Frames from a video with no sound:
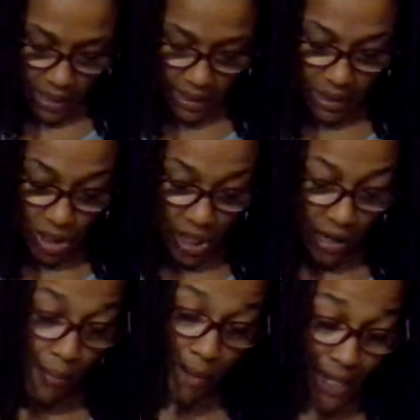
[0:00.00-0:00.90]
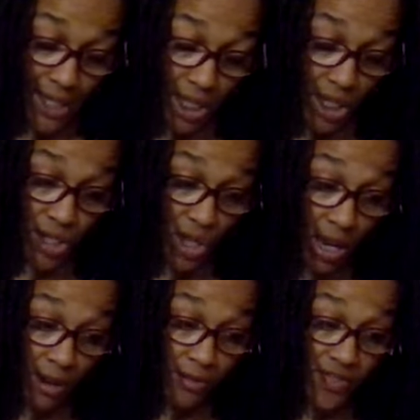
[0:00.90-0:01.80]
there's like a message
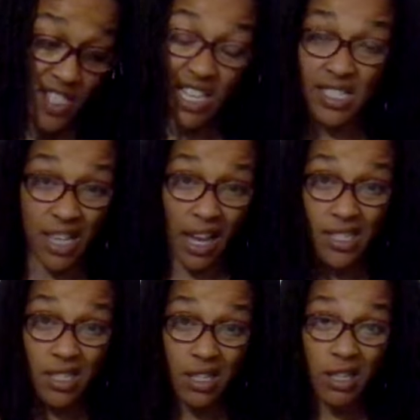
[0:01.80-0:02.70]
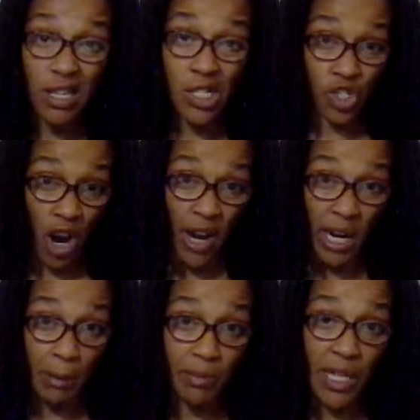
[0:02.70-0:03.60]
of success and
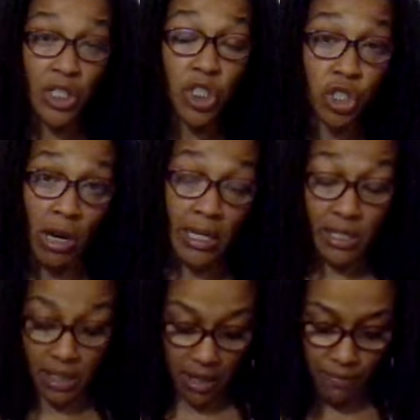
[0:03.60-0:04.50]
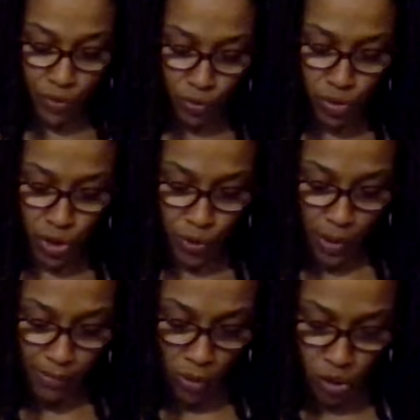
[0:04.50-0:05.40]
triumph that's trying to come through to your
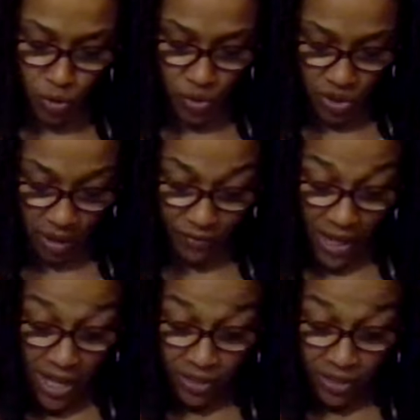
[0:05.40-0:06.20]
emotional self.